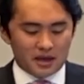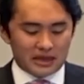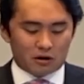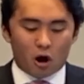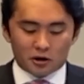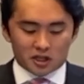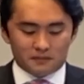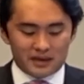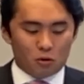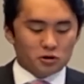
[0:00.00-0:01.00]
and they're
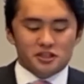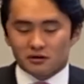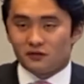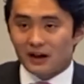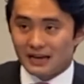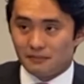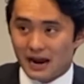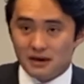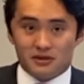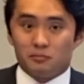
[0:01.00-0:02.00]
arguably more so defined
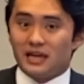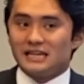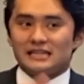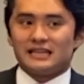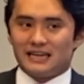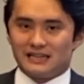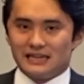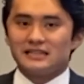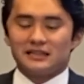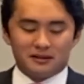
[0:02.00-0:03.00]
by the places they
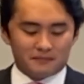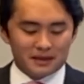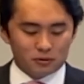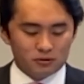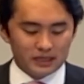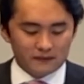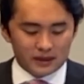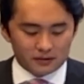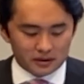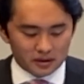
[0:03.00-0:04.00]
exist in and the people who live
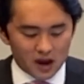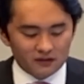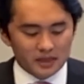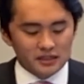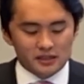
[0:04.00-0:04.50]
there than the governments.